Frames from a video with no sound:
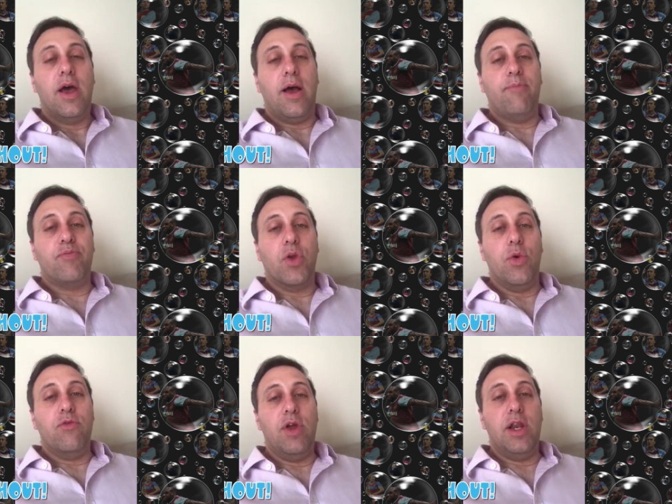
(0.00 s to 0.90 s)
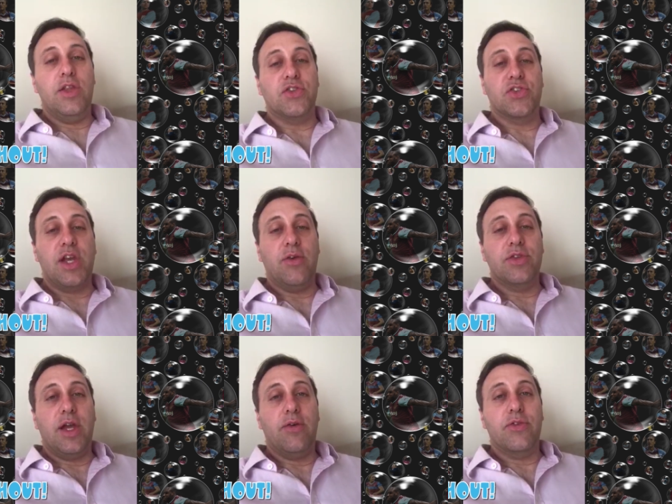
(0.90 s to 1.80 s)
um, we really need to
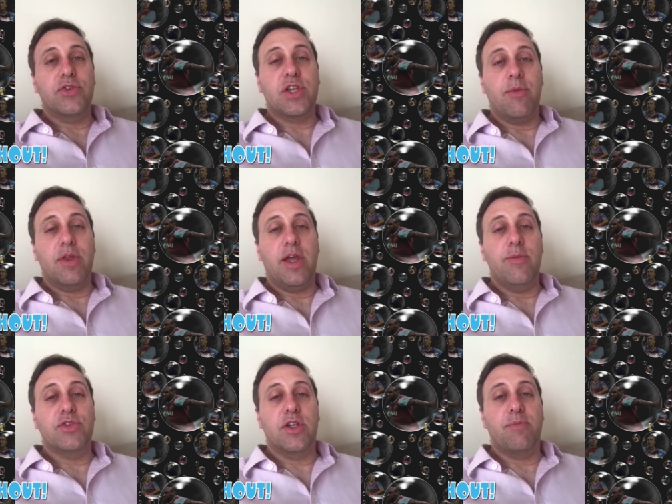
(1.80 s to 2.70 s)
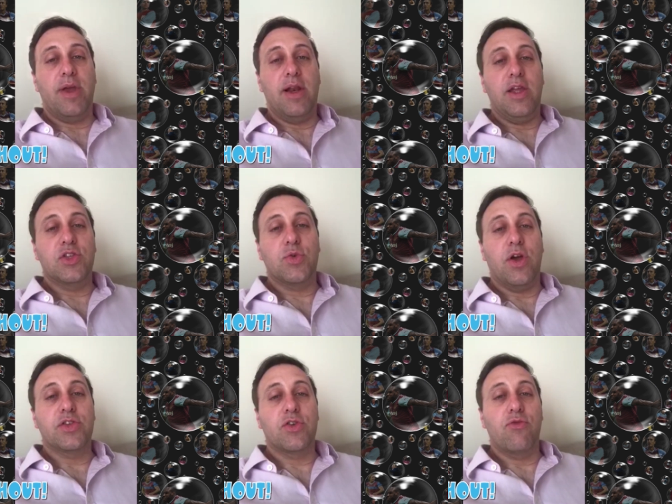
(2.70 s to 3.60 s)
sound out some of the names that have been linked to
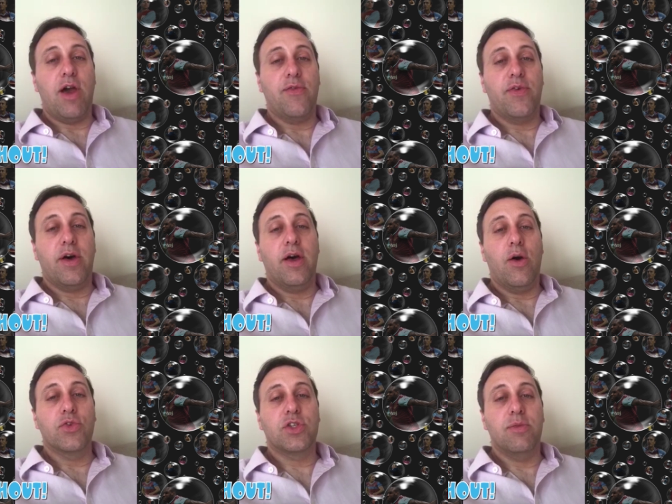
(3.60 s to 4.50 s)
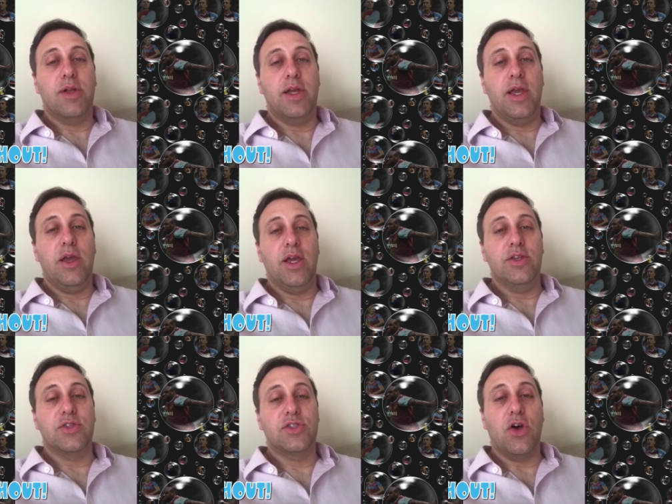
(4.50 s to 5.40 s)
us. Rafa ultimately
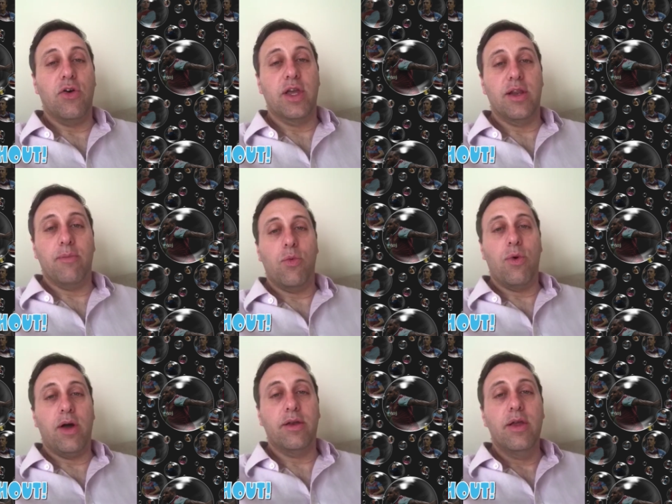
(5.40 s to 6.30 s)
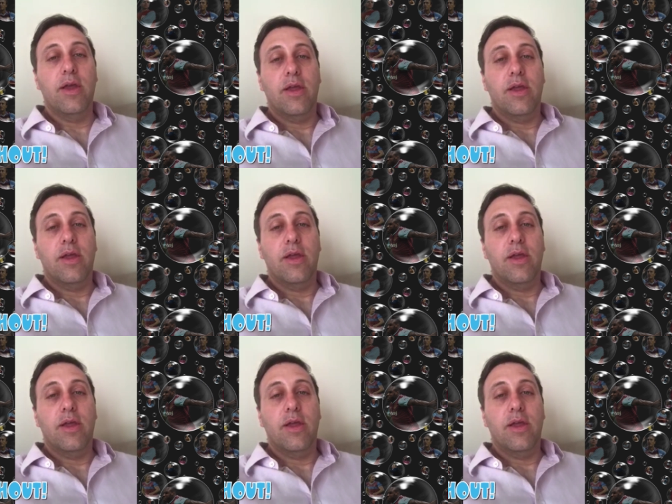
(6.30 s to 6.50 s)
is target number one.